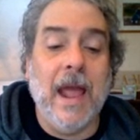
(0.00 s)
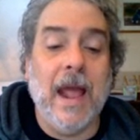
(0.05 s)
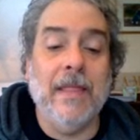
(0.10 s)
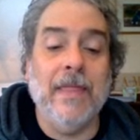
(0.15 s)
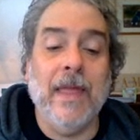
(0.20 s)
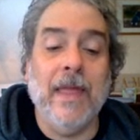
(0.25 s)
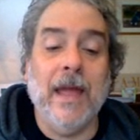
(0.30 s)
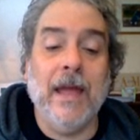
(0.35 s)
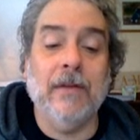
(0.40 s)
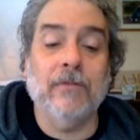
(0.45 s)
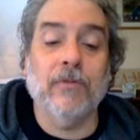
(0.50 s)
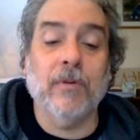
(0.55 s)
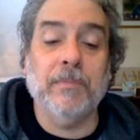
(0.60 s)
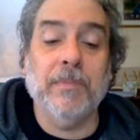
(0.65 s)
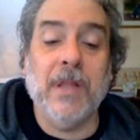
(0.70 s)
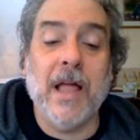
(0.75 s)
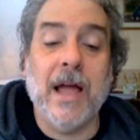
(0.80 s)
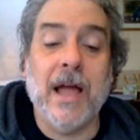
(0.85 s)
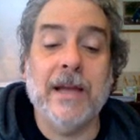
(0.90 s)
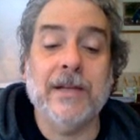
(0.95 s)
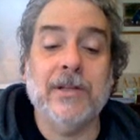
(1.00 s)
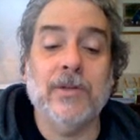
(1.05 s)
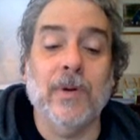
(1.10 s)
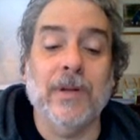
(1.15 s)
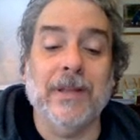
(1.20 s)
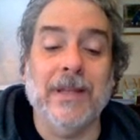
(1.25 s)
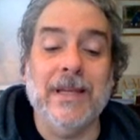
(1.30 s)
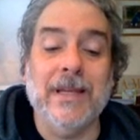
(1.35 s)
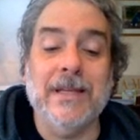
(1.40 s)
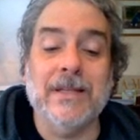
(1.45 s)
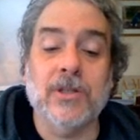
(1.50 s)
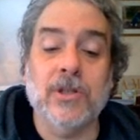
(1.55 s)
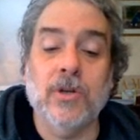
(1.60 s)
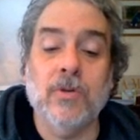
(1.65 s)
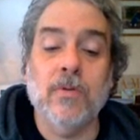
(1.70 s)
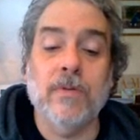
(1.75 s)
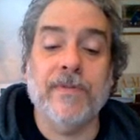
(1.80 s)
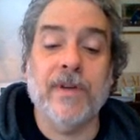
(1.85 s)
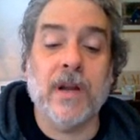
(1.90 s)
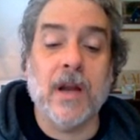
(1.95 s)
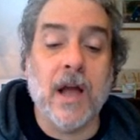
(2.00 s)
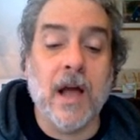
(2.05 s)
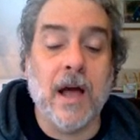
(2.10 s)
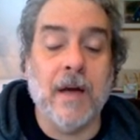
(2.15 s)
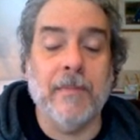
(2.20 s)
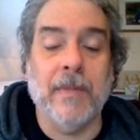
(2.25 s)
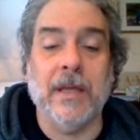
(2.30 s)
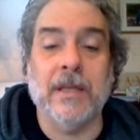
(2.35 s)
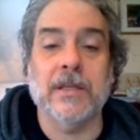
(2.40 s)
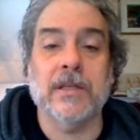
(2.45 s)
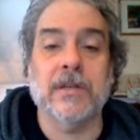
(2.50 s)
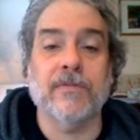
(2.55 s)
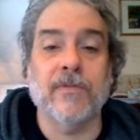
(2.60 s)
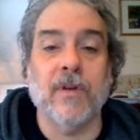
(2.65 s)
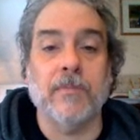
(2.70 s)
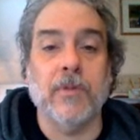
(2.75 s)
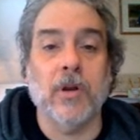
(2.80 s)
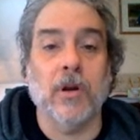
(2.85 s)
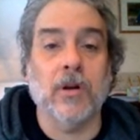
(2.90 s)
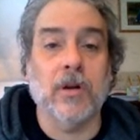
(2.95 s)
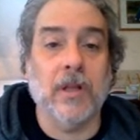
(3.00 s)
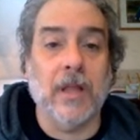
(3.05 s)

and then reply to at least two of the comments from your